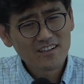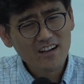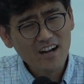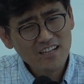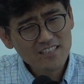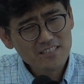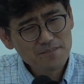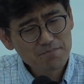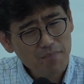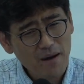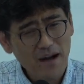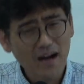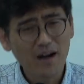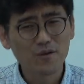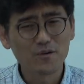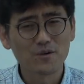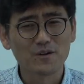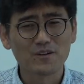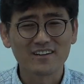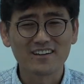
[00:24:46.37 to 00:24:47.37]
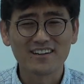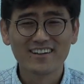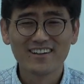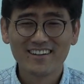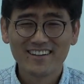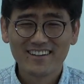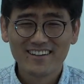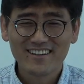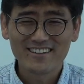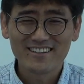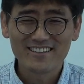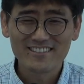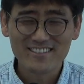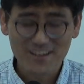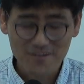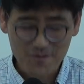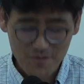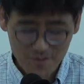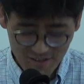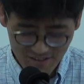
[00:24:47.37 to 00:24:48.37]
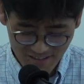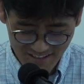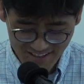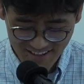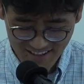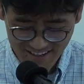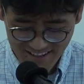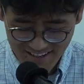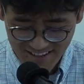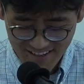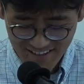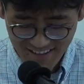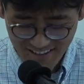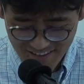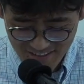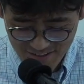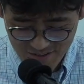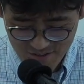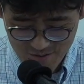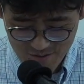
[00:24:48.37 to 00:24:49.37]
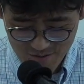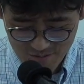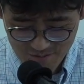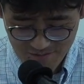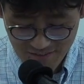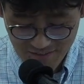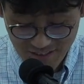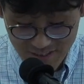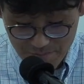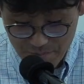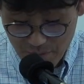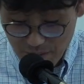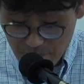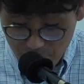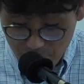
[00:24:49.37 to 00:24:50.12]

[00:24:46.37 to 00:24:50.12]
God's power is at work in you. Let's be